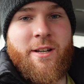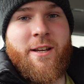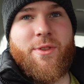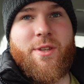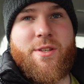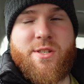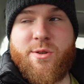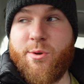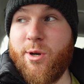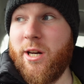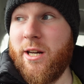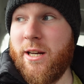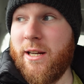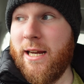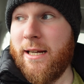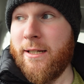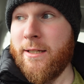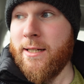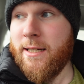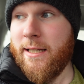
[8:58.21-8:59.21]
So we're
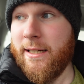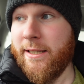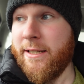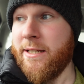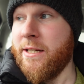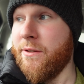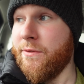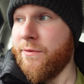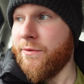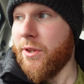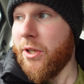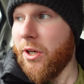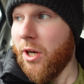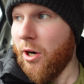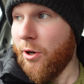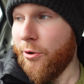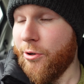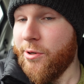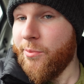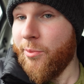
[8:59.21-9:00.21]
gonna leave the
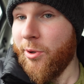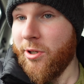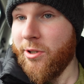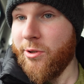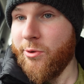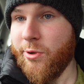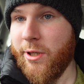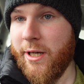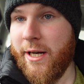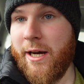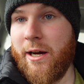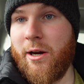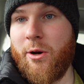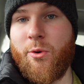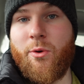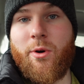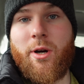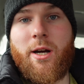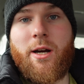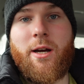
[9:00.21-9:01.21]
Curry Mile
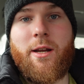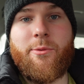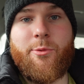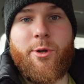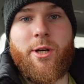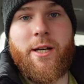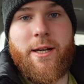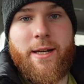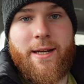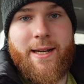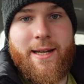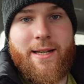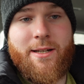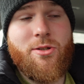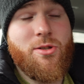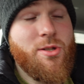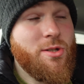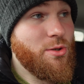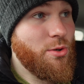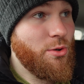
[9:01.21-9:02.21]
now, and we're gonna head
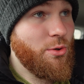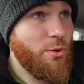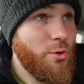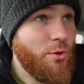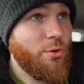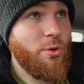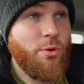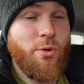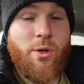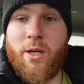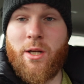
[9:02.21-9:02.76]
to